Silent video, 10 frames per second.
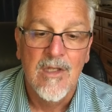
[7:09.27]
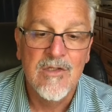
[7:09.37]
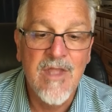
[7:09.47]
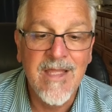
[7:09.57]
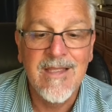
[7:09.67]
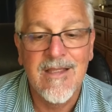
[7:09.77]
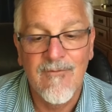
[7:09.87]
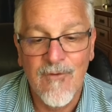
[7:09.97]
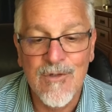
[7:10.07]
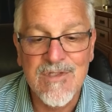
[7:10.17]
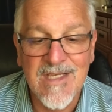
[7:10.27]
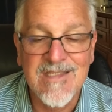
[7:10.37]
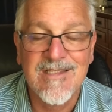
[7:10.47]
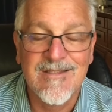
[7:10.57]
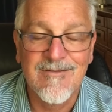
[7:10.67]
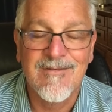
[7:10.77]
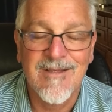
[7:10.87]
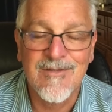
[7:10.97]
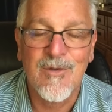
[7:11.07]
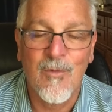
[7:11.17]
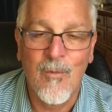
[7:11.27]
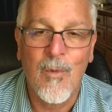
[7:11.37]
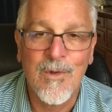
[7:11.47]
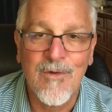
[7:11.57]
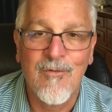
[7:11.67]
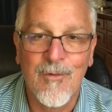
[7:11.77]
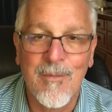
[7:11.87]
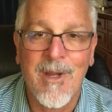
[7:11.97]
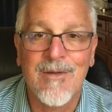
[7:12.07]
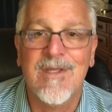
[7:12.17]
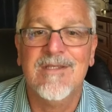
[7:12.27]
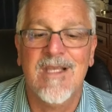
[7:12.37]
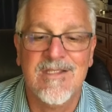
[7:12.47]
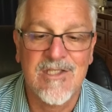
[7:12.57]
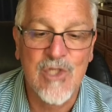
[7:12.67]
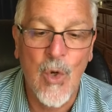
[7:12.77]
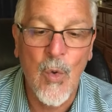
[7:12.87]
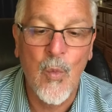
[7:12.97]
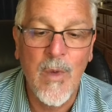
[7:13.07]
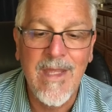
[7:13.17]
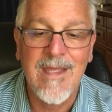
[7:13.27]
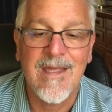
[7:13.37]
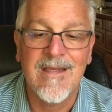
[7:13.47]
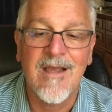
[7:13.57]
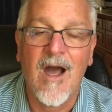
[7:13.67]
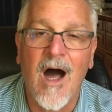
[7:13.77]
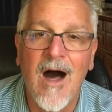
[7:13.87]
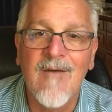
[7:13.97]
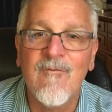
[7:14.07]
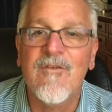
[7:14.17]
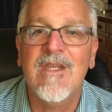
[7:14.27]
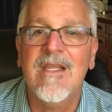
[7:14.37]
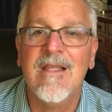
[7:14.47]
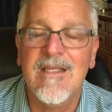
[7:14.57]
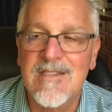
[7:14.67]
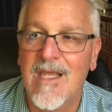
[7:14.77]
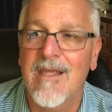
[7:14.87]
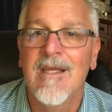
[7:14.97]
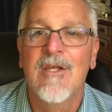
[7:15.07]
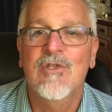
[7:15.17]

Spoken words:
Then the verse 6 is a wonderful reminder, because it says, so we can confidently say.